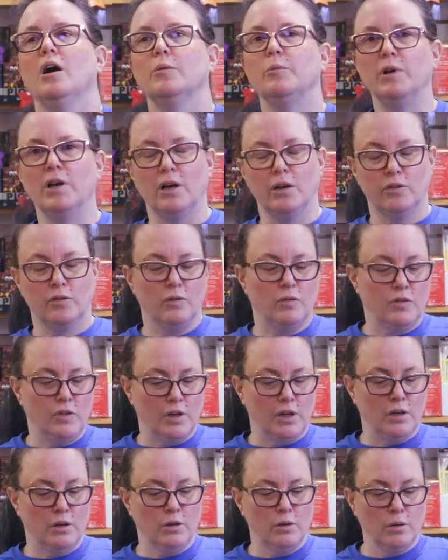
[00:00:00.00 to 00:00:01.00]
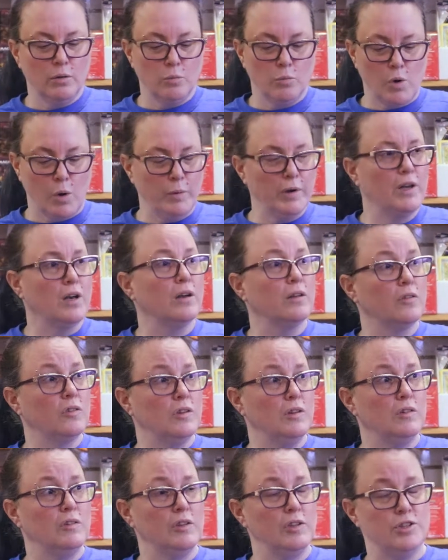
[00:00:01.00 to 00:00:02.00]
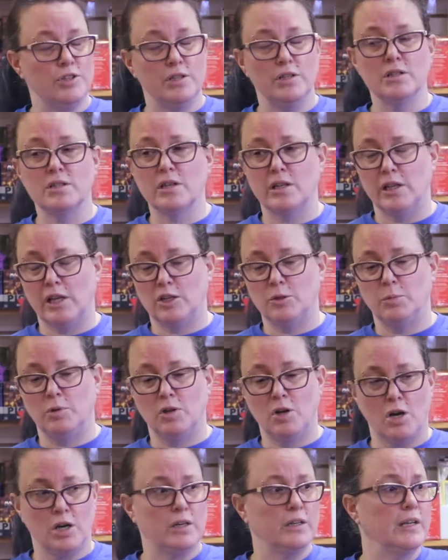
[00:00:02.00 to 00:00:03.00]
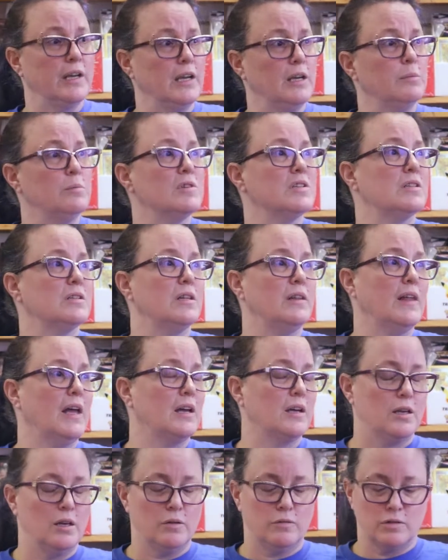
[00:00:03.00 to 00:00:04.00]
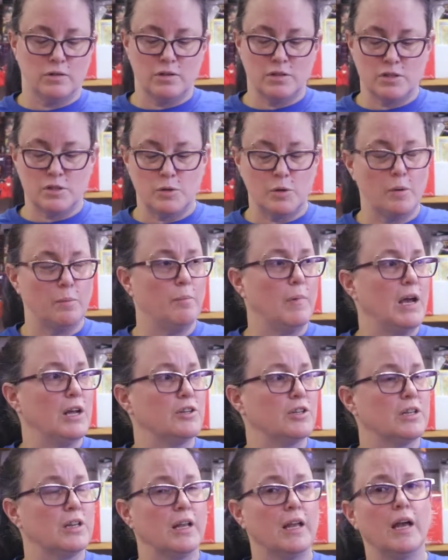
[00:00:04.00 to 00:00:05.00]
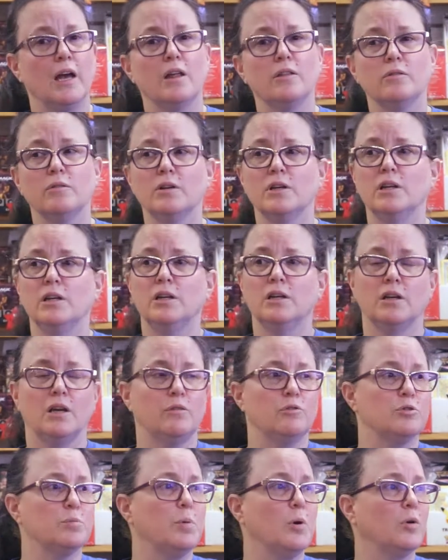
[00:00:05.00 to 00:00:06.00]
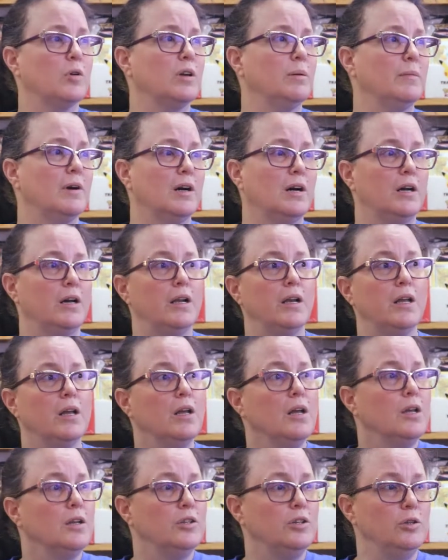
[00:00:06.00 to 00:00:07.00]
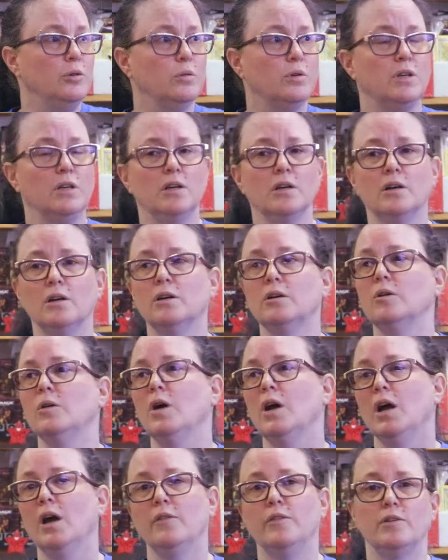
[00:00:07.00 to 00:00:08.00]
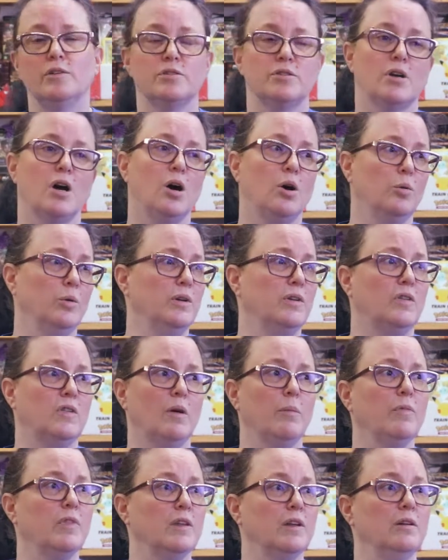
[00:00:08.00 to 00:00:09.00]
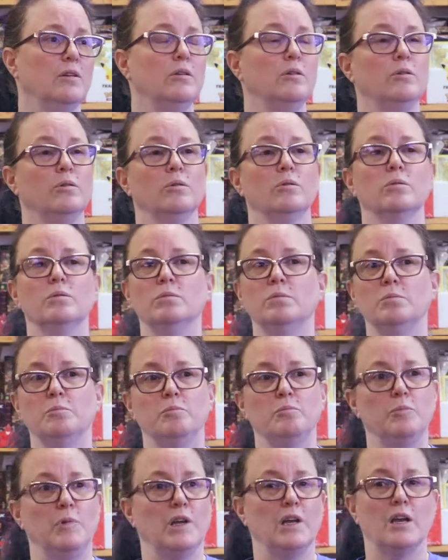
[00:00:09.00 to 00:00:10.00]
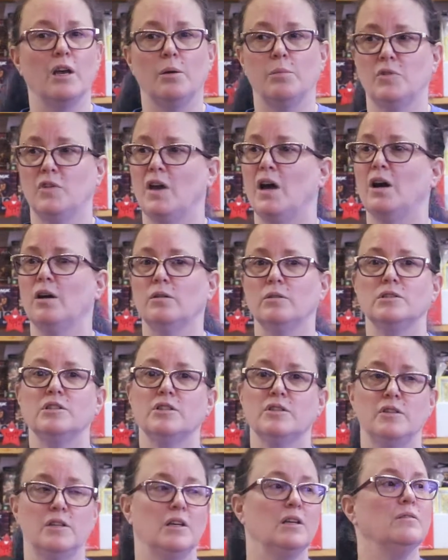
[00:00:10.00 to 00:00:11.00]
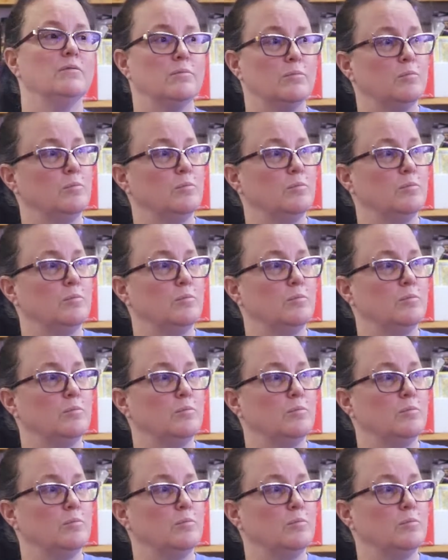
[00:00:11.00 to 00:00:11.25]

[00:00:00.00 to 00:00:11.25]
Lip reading: We also sell what we call CCGs, collectible card games, and that covers Magic the Gathering, covers Pokemon, Yu-Gi-Oh! There's always something new that comes out that